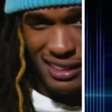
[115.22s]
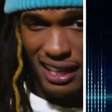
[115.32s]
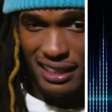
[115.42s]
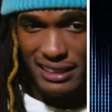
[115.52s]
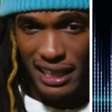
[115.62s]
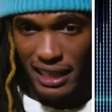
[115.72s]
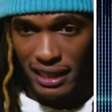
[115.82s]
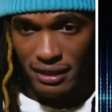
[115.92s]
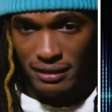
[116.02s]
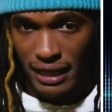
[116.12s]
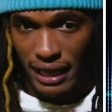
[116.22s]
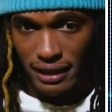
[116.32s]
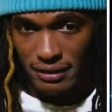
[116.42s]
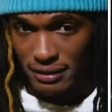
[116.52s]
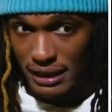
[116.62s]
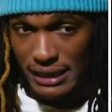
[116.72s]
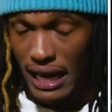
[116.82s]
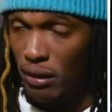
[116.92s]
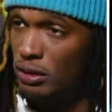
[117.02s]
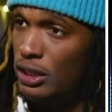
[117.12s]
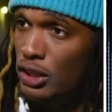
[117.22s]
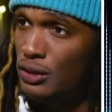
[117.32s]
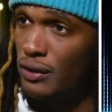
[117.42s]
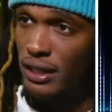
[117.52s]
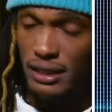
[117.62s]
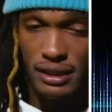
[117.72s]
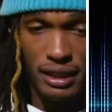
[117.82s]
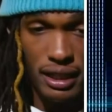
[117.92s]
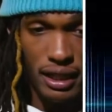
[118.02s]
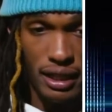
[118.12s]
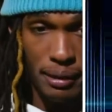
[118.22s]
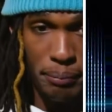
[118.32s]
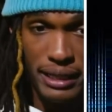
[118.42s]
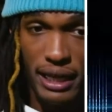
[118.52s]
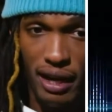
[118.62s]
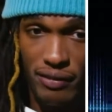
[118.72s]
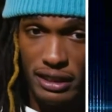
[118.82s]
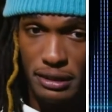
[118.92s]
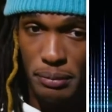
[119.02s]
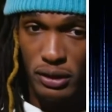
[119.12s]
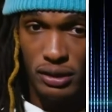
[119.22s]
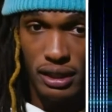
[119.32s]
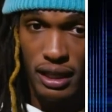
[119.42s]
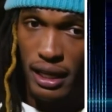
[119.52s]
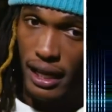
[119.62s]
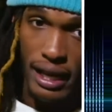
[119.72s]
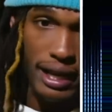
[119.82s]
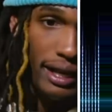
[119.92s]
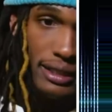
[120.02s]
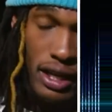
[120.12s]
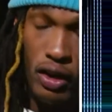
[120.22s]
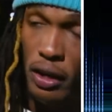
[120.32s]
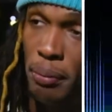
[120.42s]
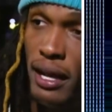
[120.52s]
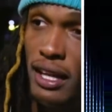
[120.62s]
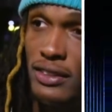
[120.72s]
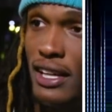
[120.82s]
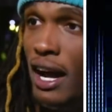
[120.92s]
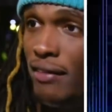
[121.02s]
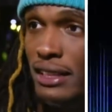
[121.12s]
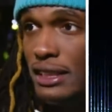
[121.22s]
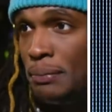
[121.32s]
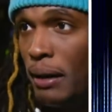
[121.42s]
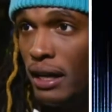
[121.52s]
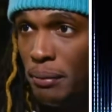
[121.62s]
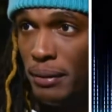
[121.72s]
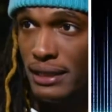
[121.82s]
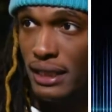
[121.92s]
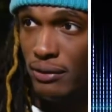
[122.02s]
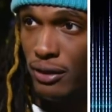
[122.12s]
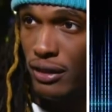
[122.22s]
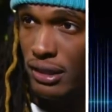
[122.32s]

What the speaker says: understanding that this game was huge for us and a big confidence boost. And to go into playoffs with confidence is probably the best thing for